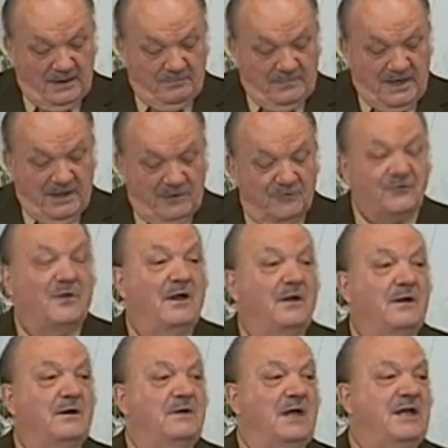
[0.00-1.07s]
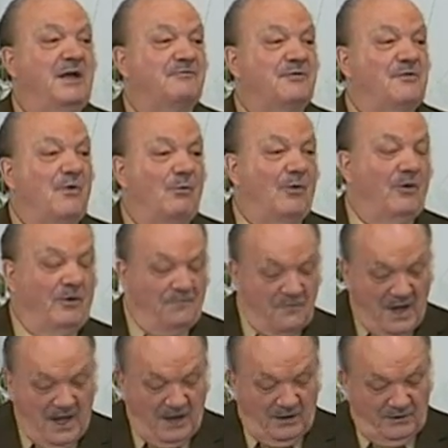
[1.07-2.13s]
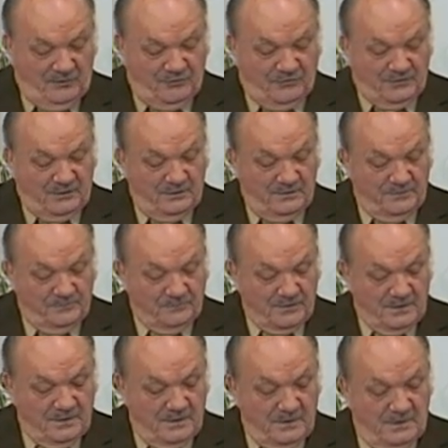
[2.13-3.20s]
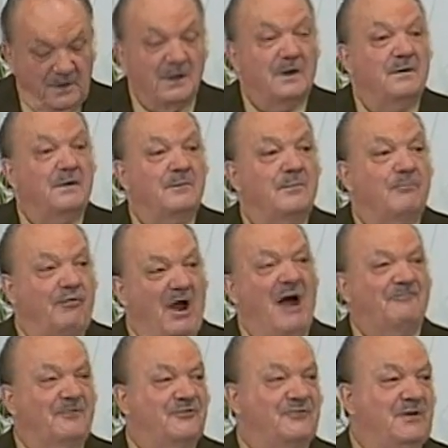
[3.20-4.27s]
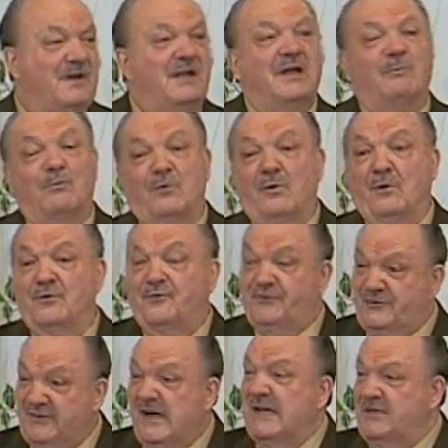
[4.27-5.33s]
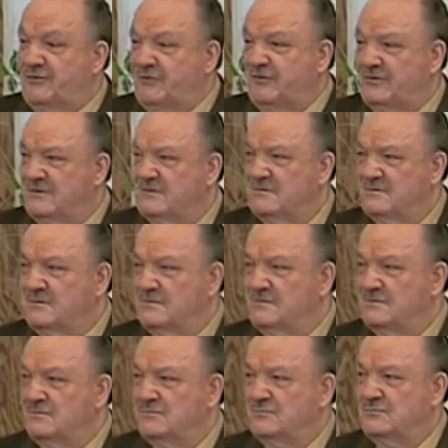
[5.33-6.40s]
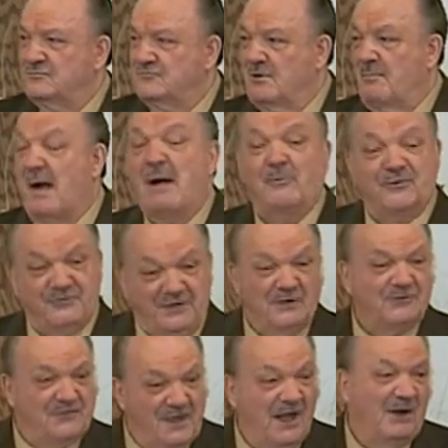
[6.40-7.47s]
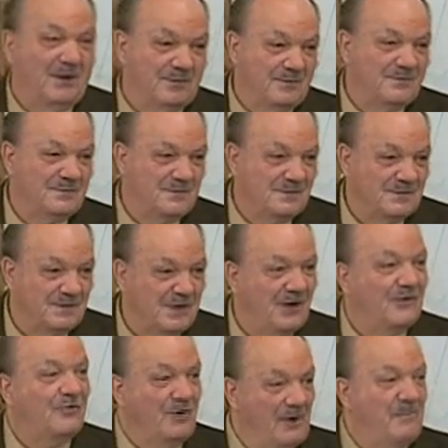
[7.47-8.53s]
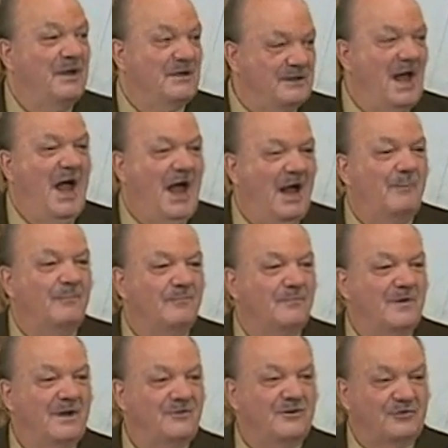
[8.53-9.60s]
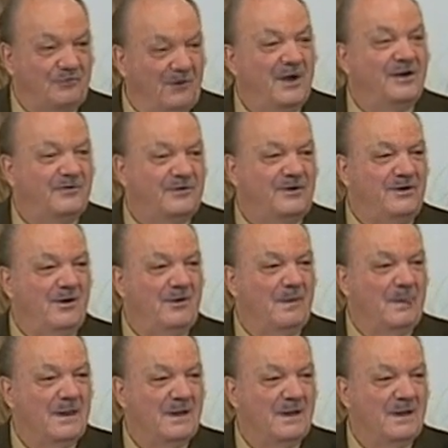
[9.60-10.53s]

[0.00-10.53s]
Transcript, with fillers: means the, the gift of the word of knowledge and prophecy, it will cease. The Bible says that. There's going to be a time. I just read it to you.